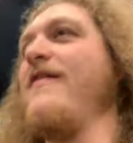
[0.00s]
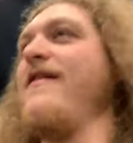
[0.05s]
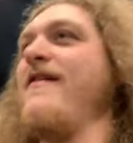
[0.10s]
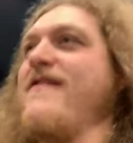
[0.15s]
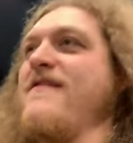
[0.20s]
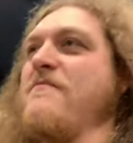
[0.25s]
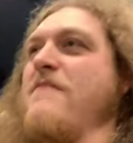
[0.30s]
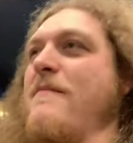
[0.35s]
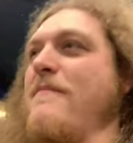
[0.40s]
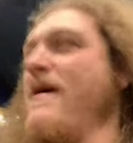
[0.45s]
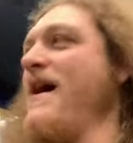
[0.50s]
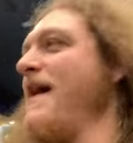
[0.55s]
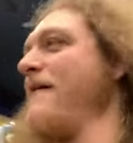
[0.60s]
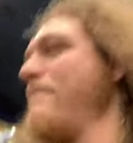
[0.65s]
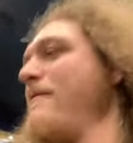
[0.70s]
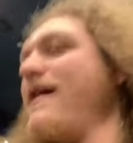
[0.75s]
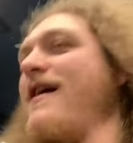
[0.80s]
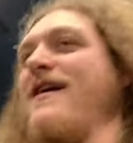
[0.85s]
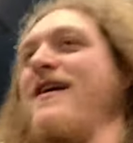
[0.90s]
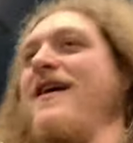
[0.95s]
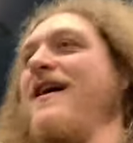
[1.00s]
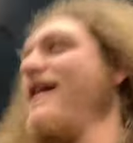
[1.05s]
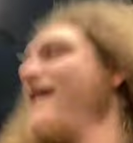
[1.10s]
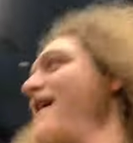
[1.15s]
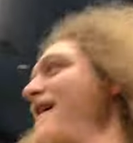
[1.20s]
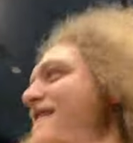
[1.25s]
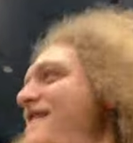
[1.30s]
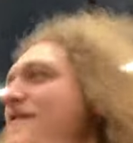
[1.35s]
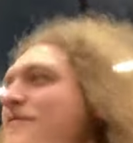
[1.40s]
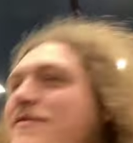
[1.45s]
It's in my back pocket. I gotta
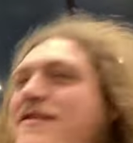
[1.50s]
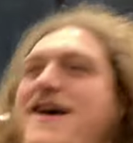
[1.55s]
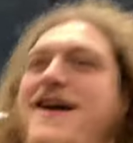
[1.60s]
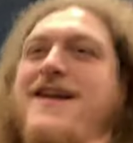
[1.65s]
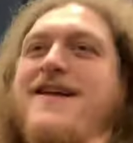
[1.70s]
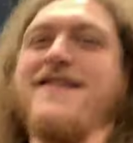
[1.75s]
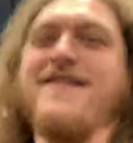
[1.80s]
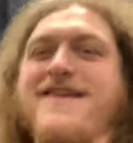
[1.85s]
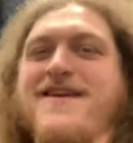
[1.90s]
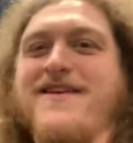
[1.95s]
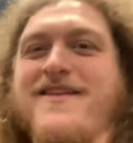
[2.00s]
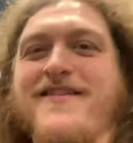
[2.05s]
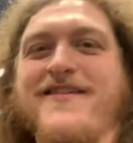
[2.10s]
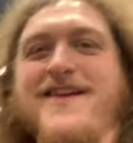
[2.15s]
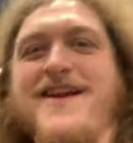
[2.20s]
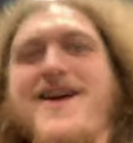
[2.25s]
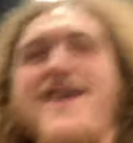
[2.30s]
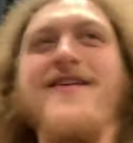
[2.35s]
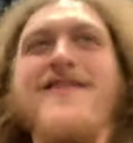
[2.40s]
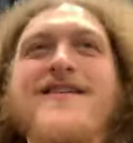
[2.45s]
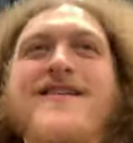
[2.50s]
see what that is. I don't even know.